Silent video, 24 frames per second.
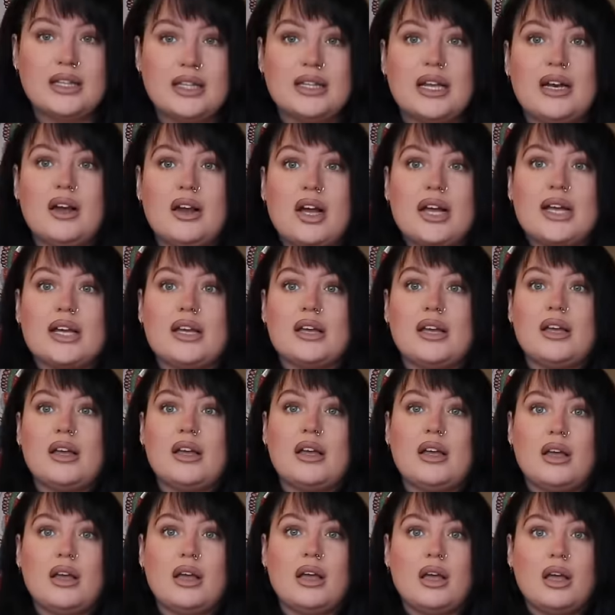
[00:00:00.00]
and they're like,
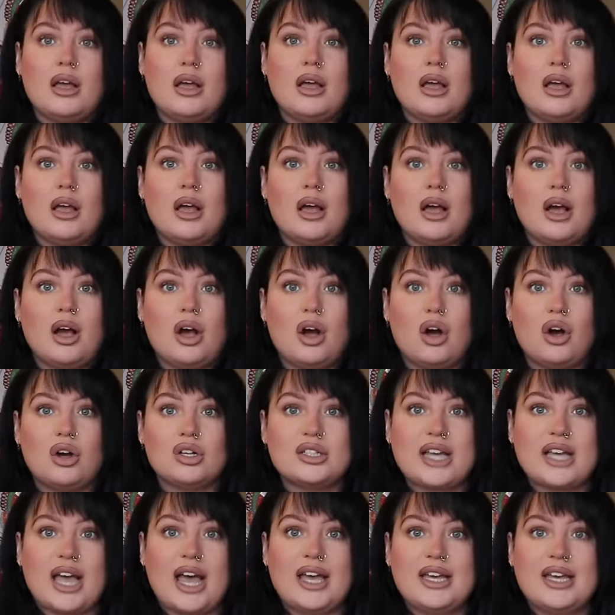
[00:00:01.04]
odd
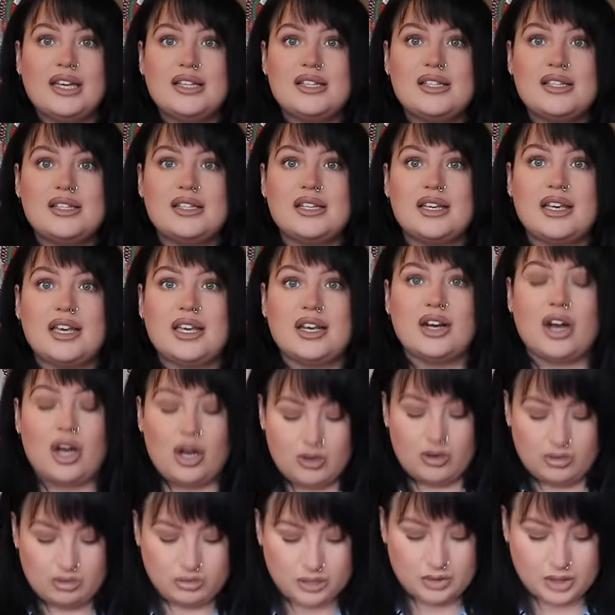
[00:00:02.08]
case, you
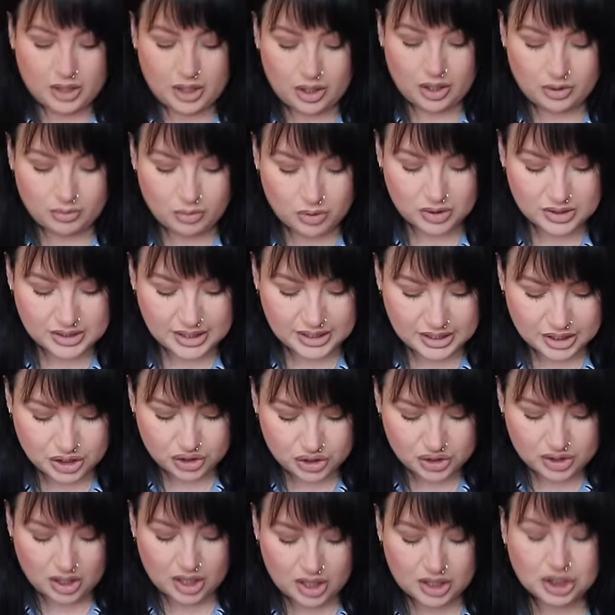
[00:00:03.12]
know the ones that you
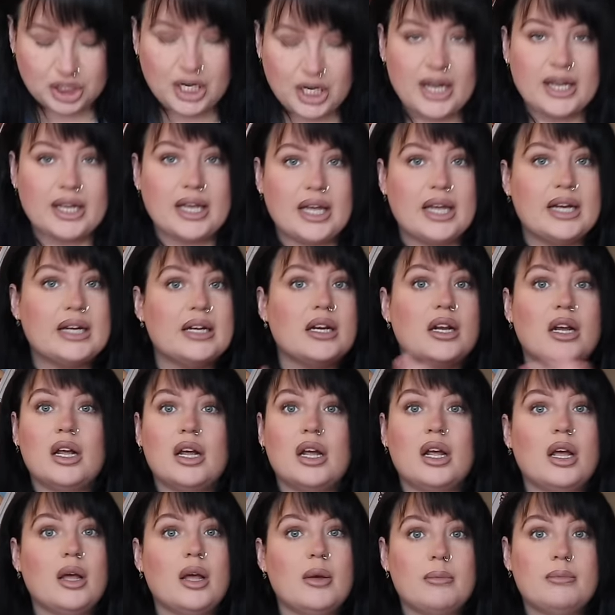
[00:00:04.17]
just like check in,
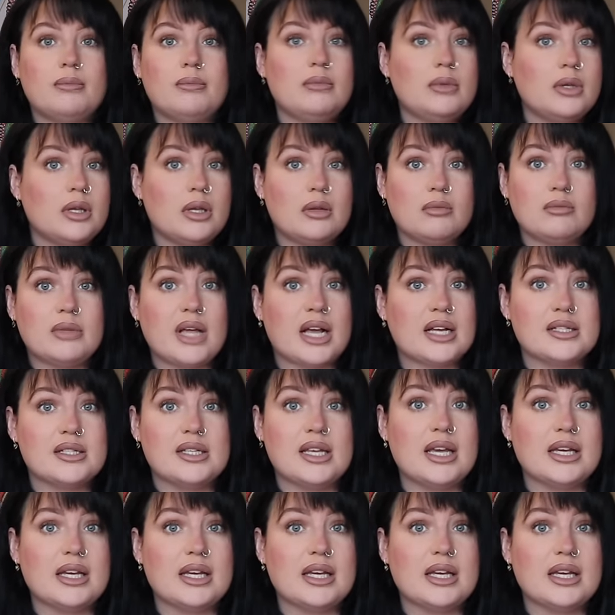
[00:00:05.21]
that's